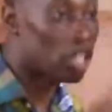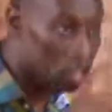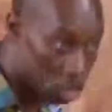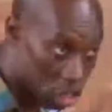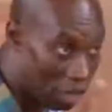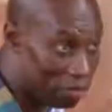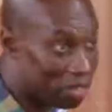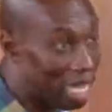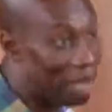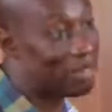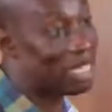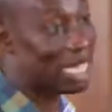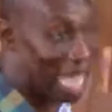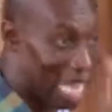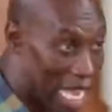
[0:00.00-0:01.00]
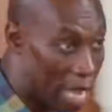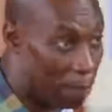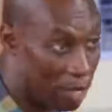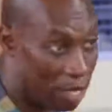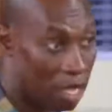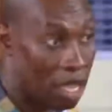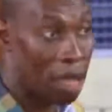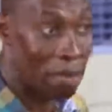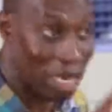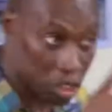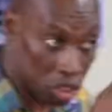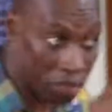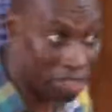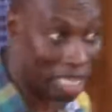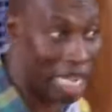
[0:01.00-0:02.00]
Sometimes it can happen, but
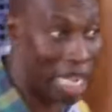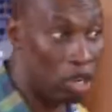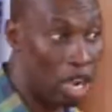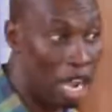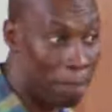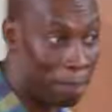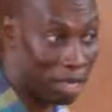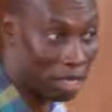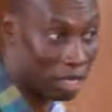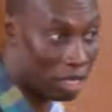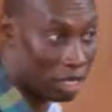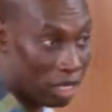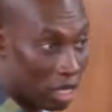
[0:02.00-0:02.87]
sometimes it cannot happen.